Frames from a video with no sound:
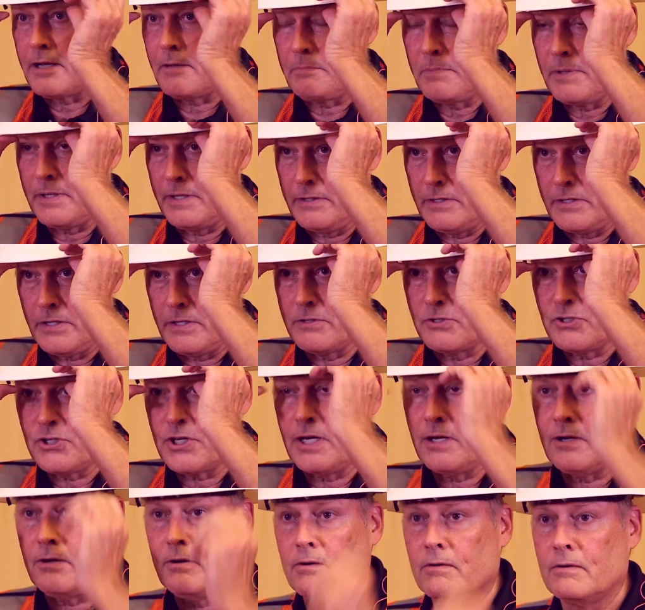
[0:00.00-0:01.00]
up into the
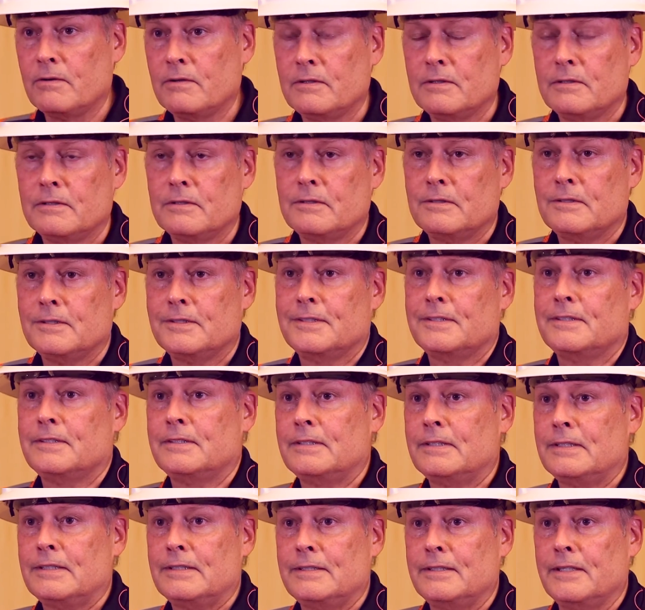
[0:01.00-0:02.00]
shell,
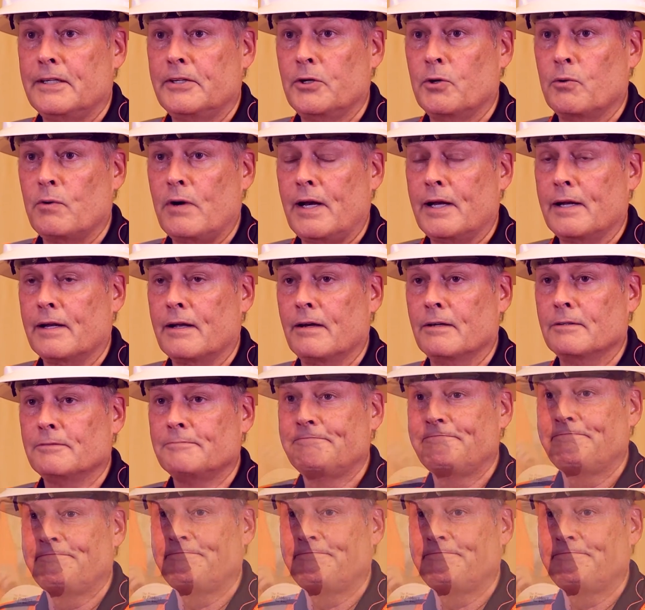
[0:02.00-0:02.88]
and you're ready to go.